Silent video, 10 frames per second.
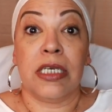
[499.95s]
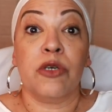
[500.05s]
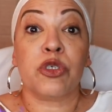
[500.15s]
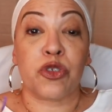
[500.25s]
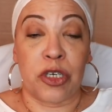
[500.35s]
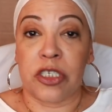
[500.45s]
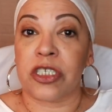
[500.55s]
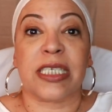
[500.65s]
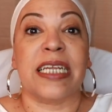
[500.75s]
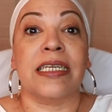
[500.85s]
It was strange,
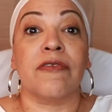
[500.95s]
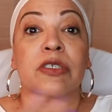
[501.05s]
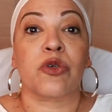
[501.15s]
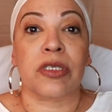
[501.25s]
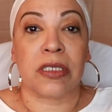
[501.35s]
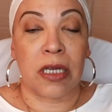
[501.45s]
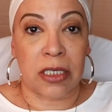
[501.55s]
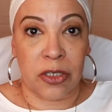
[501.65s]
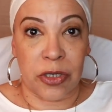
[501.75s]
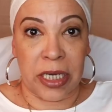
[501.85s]
because I never saw this
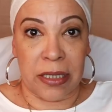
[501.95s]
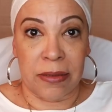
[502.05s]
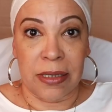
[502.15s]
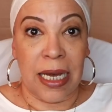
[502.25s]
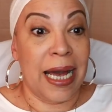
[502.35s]
doctor again.